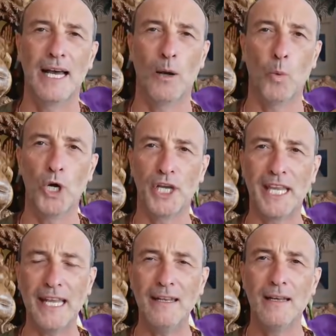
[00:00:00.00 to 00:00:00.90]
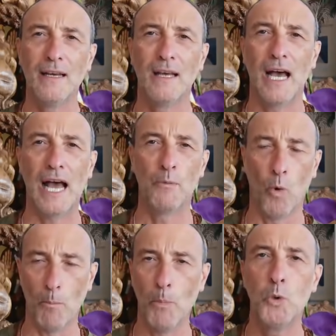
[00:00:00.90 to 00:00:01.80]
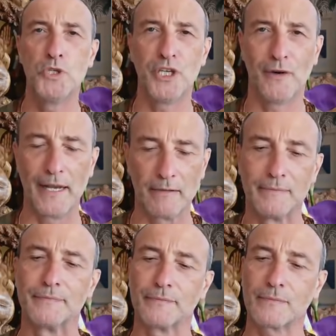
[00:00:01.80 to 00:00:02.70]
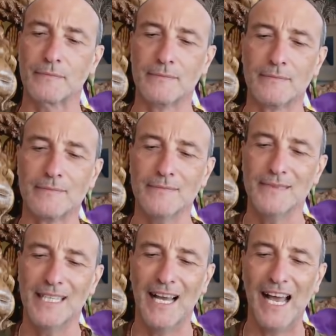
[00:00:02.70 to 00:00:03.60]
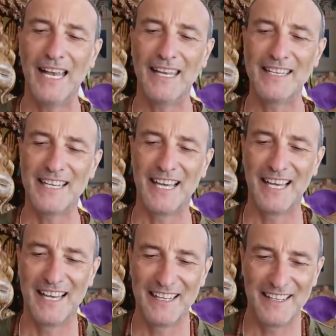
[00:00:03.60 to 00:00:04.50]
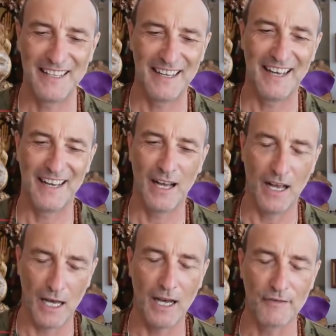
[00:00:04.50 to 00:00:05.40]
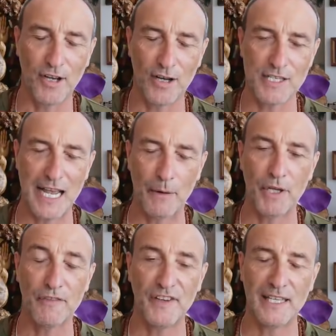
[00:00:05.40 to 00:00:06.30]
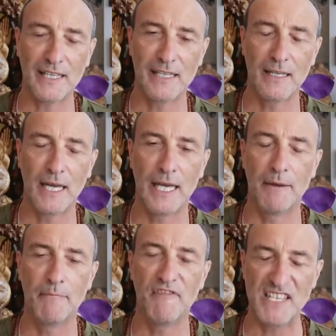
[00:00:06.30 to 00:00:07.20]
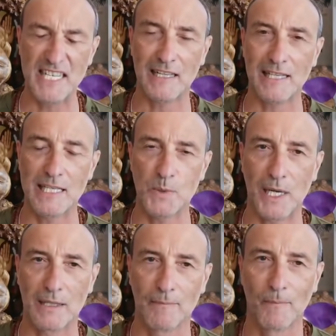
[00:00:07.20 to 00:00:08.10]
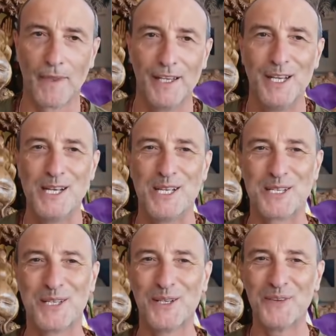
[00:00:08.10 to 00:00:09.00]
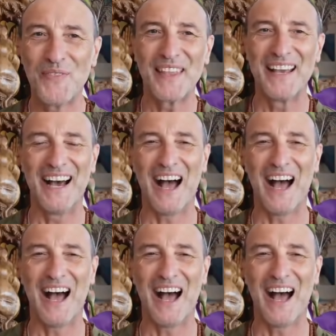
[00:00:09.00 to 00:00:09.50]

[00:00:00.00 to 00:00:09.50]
uh, working, and what moods you're in. And uh, of course, how you're feeling um, physically as well. So